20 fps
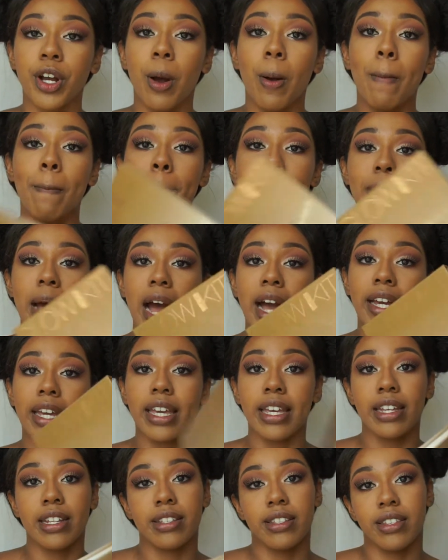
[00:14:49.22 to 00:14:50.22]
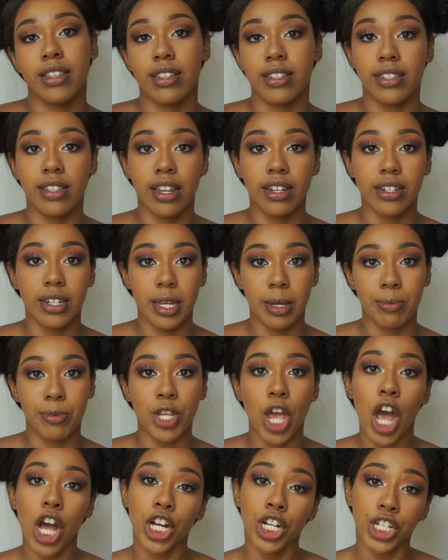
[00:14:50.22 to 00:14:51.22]
go back into the Sun
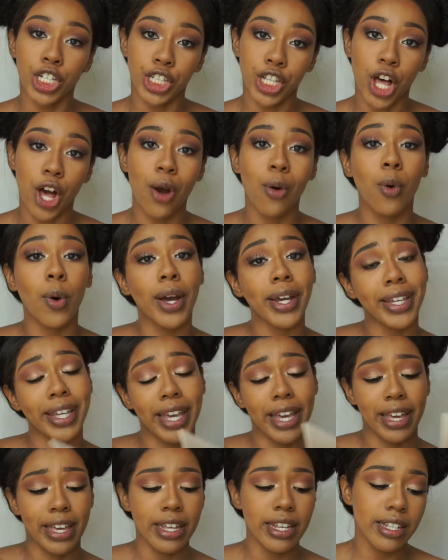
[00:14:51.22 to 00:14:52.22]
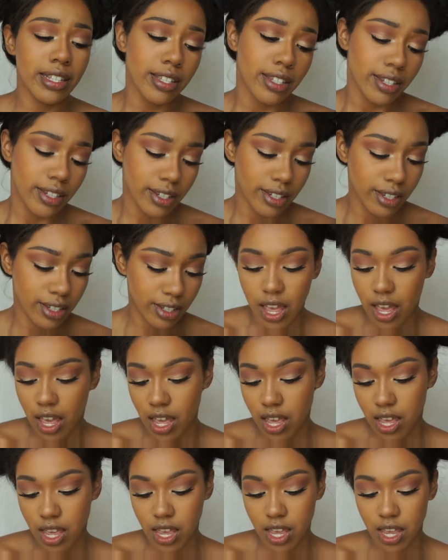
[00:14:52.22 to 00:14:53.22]
Dipped Glow Kit,
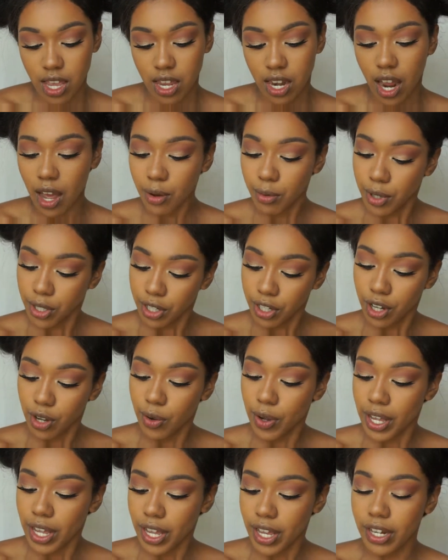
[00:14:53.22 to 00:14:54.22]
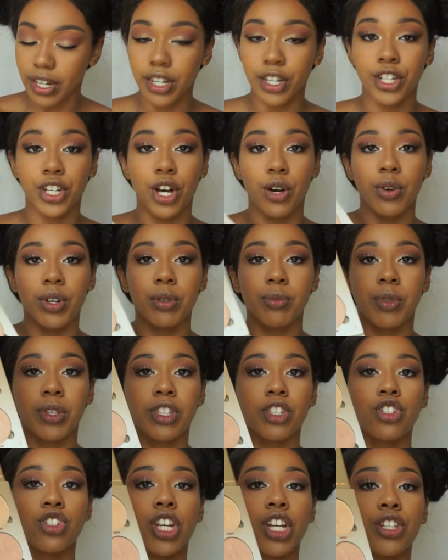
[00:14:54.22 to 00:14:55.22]
and I wanna go ahead and go in with
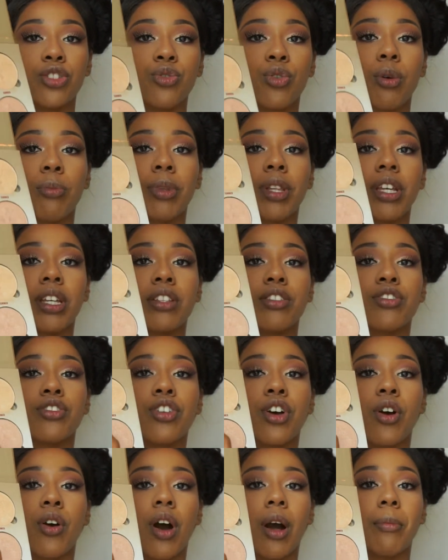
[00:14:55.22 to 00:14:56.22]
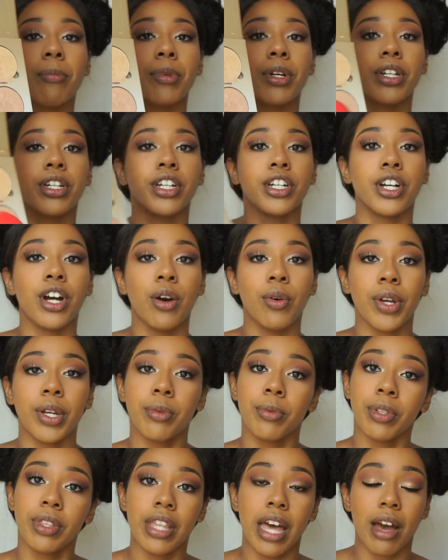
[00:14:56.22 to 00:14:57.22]
the shade Tourmaline. So I'm gonna go
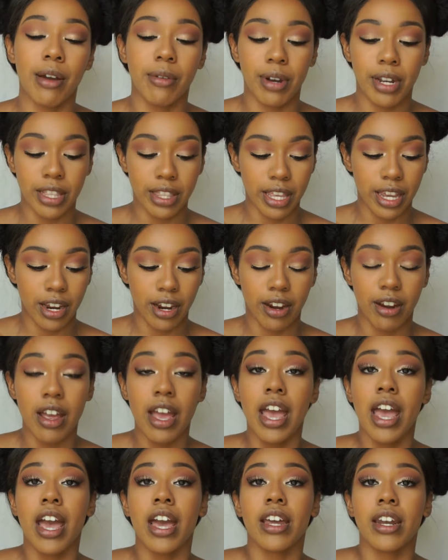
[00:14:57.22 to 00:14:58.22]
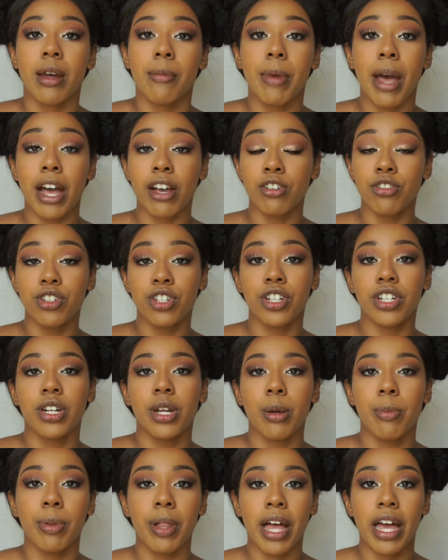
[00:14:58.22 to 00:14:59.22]
in with that right there, and I'm actually
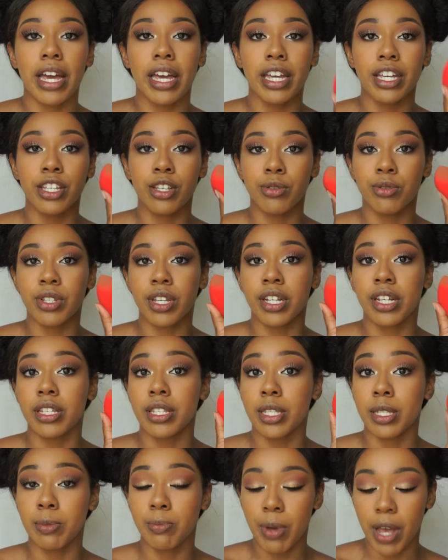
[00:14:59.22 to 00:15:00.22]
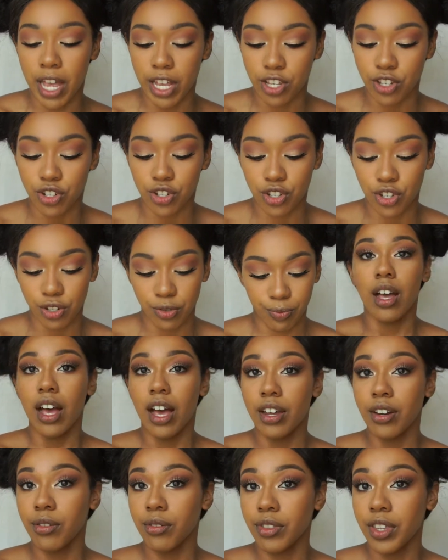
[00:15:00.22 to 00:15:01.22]
gonna apply it using a sponge.
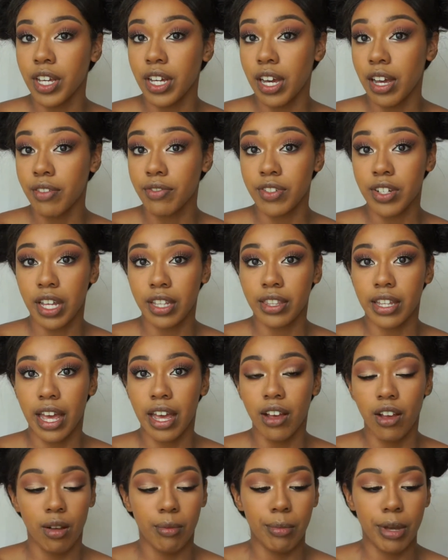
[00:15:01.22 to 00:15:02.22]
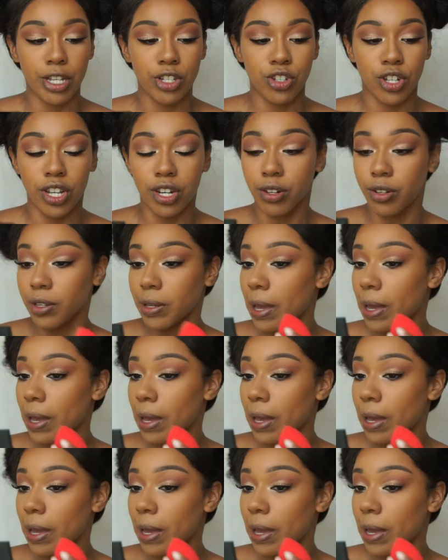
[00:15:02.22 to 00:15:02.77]
I don't think I've done that on my channel